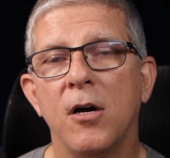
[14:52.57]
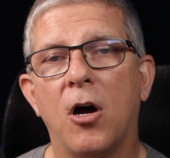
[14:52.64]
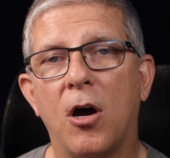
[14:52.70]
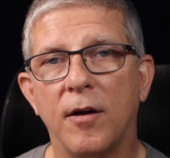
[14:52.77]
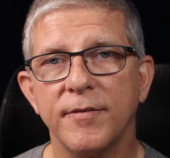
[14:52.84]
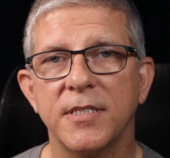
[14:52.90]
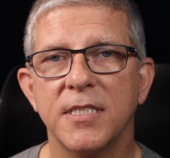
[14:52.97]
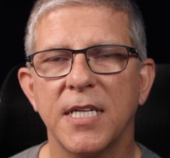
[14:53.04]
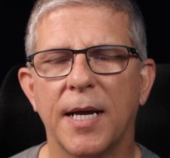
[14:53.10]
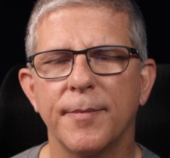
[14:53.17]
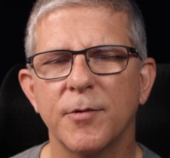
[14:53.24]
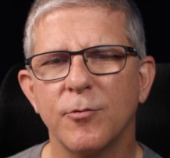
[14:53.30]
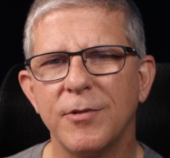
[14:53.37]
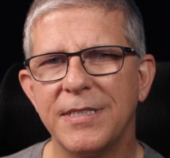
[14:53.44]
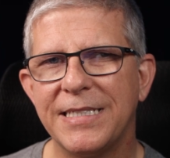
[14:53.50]

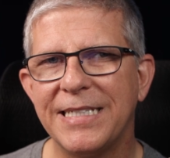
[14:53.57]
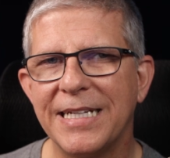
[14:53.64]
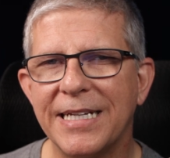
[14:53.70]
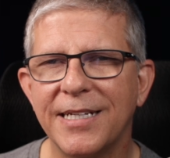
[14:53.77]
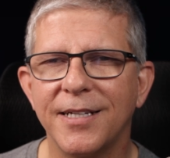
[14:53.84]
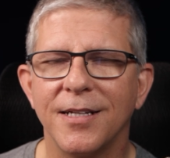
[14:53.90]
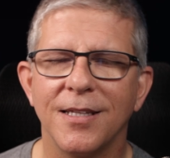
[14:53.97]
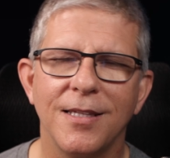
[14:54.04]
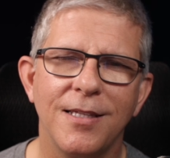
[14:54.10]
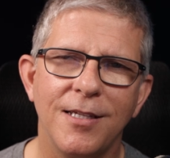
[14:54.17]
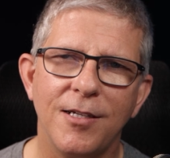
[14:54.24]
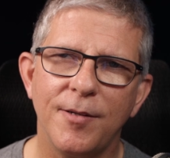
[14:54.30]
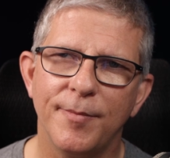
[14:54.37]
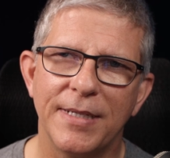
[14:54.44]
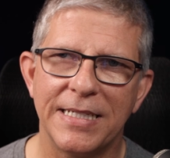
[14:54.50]
oftentimes we'll dig a
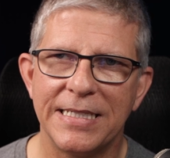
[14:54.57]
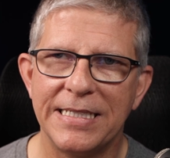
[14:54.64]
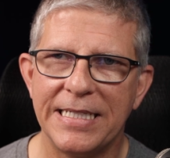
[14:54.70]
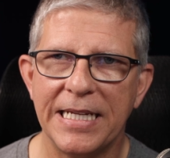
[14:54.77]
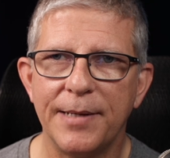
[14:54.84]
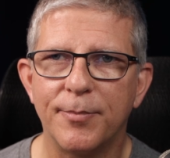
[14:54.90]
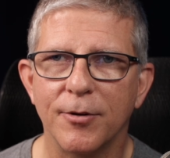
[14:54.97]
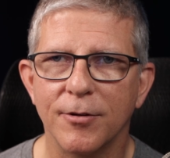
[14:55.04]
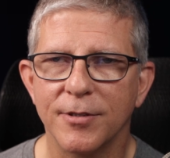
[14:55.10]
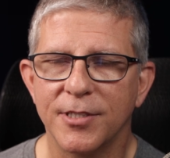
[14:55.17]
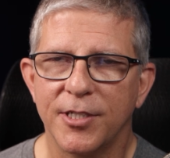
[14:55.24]
little bit deeper,